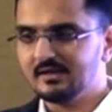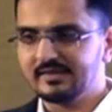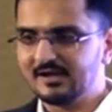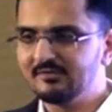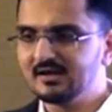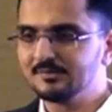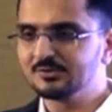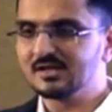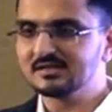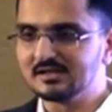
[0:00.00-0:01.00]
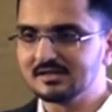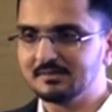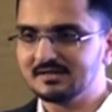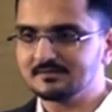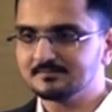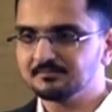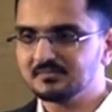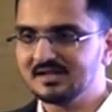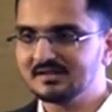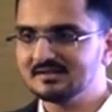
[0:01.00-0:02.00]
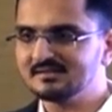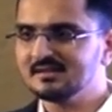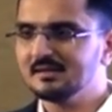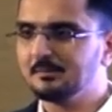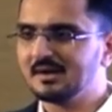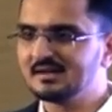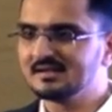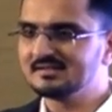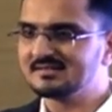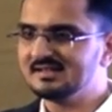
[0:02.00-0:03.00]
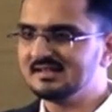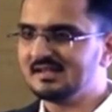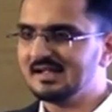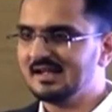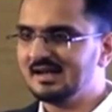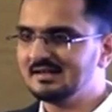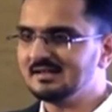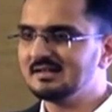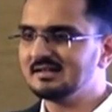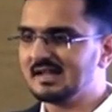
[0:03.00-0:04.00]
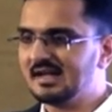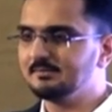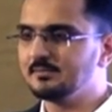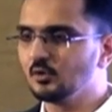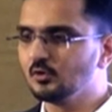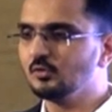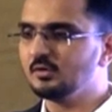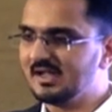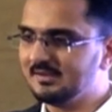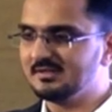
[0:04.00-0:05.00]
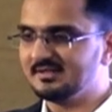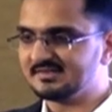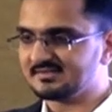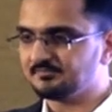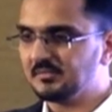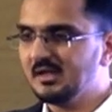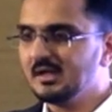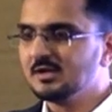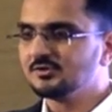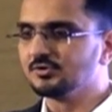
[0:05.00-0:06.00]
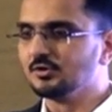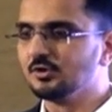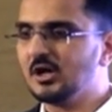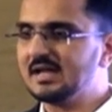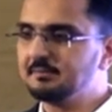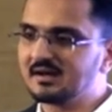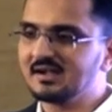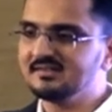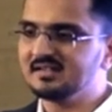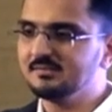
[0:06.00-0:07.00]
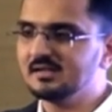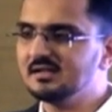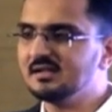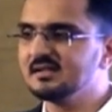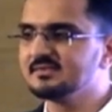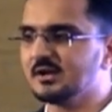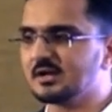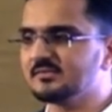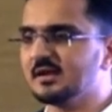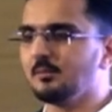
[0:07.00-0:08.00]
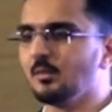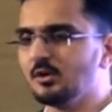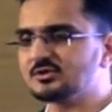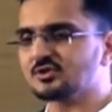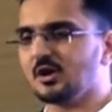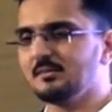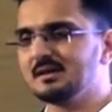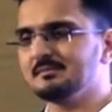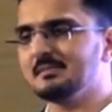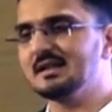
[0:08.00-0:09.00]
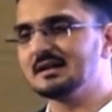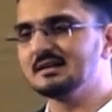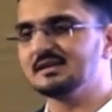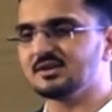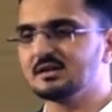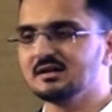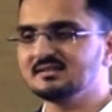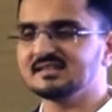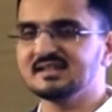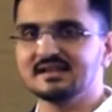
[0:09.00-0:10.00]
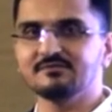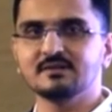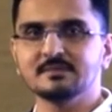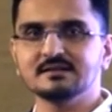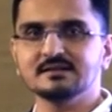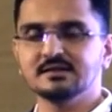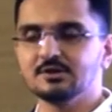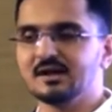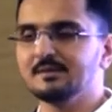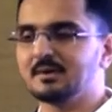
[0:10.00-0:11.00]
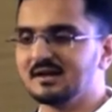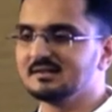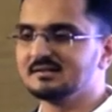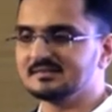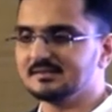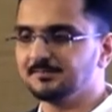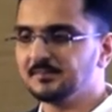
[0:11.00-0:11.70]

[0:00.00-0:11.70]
Now we come to the third part, that is pregnancy and type 2 diabetes. So hyperglycemia is one of the most common medical disorders seen in women during pregnancy.